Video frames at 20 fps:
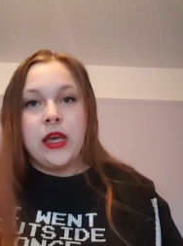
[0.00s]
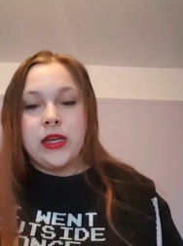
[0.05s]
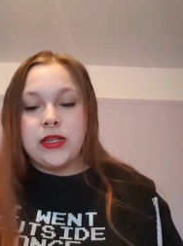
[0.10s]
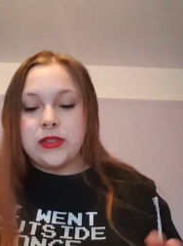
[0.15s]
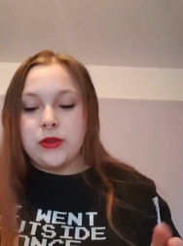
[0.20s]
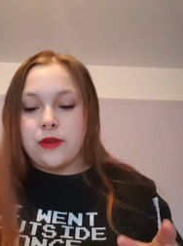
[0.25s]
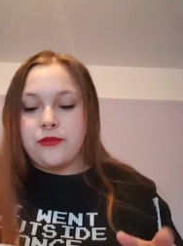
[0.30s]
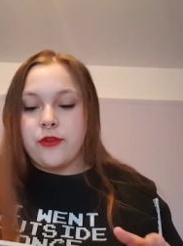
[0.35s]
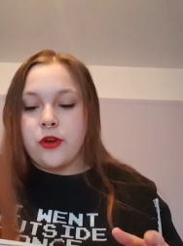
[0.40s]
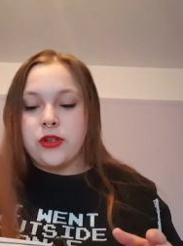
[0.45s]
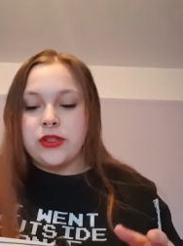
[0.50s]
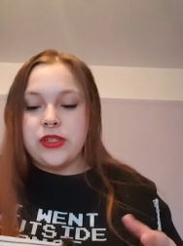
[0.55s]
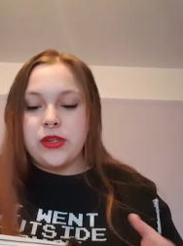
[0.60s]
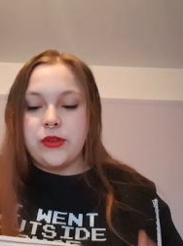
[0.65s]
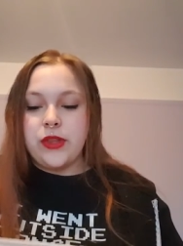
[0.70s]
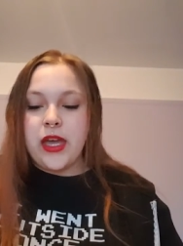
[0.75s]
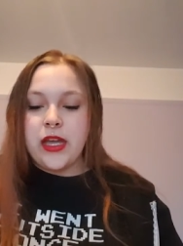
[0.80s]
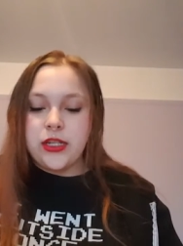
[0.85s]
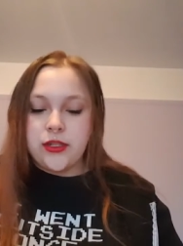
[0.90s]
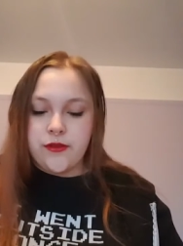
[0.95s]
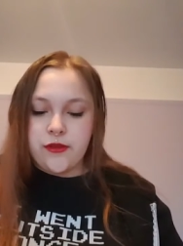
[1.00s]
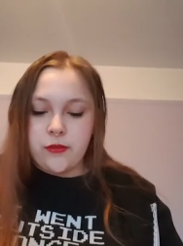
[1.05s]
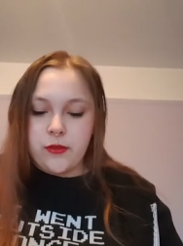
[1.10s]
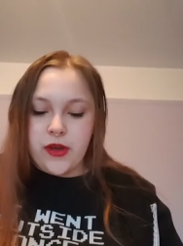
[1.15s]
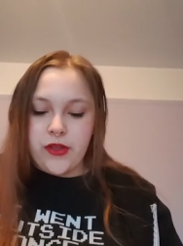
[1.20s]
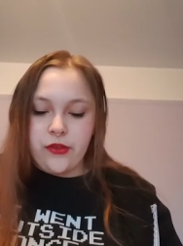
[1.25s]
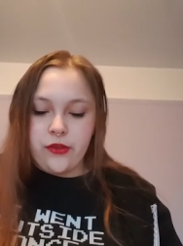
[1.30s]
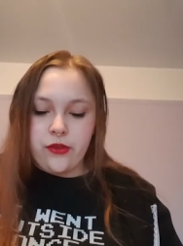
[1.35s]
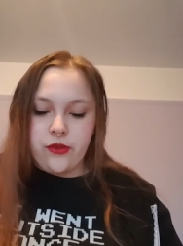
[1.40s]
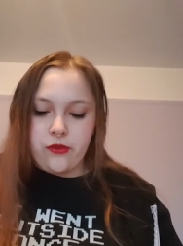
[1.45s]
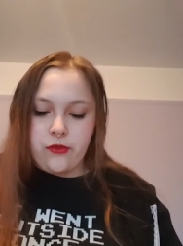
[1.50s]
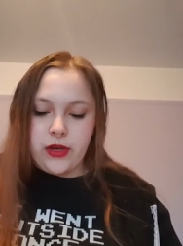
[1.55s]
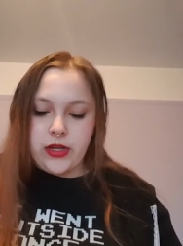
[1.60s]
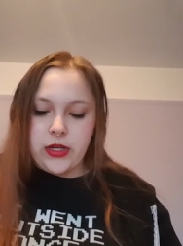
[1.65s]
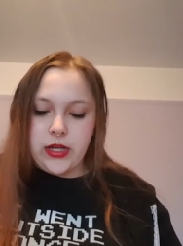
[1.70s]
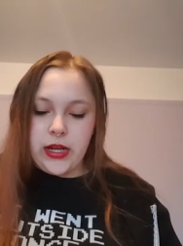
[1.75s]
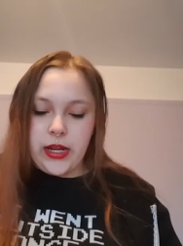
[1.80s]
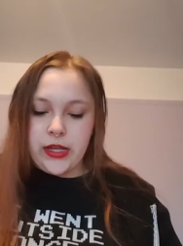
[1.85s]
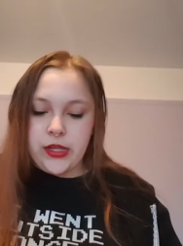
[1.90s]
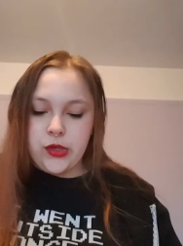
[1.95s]
So I've got until the end of the month to read
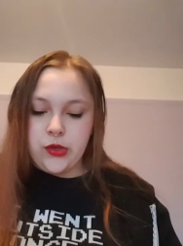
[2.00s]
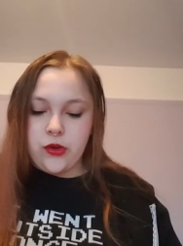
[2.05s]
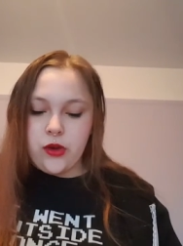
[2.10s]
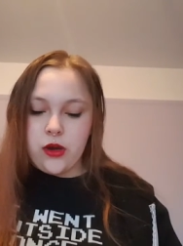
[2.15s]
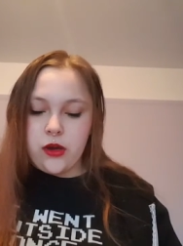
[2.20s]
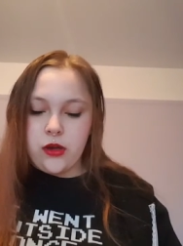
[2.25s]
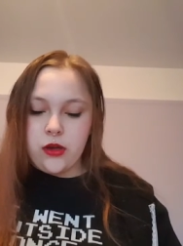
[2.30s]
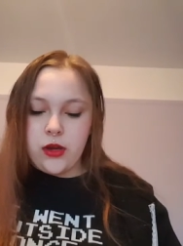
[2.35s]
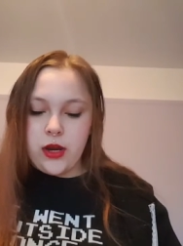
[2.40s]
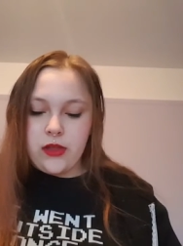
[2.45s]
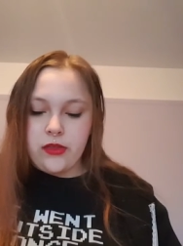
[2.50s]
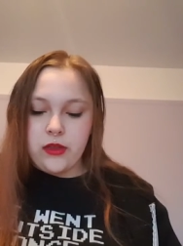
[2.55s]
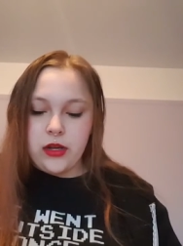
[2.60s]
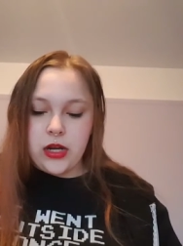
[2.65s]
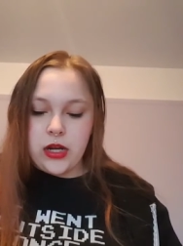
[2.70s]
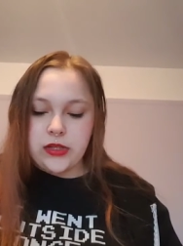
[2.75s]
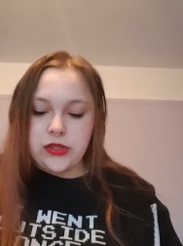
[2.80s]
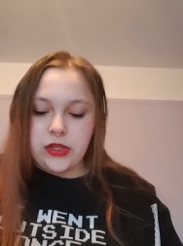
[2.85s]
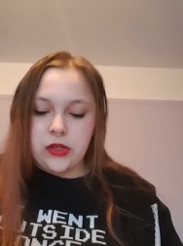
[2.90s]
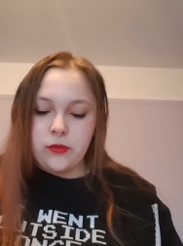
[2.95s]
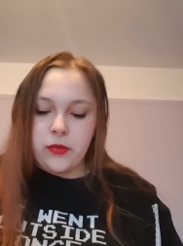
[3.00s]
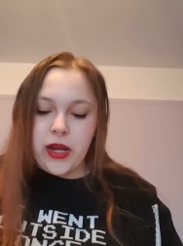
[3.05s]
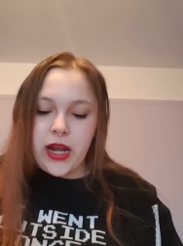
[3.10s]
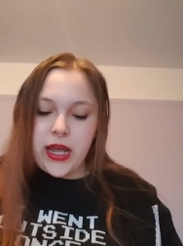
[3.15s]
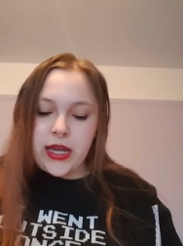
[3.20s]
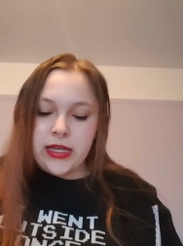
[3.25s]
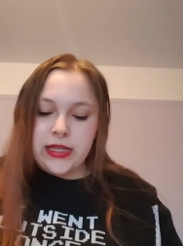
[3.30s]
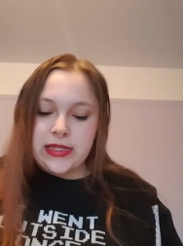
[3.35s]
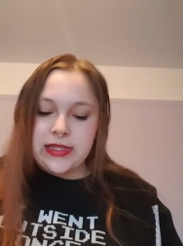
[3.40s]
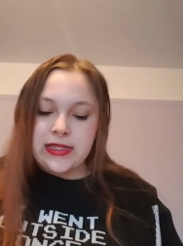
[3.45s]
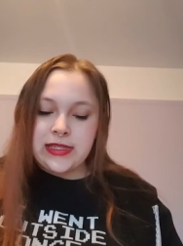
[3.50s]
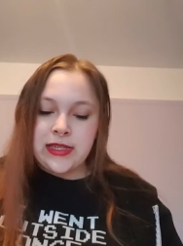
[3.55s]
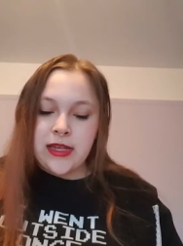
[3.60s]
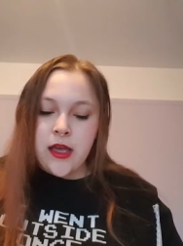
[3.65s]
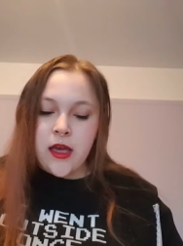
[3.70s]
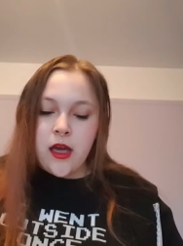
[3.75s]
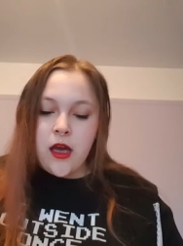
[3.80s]
I Let You Go and The Last Good Place.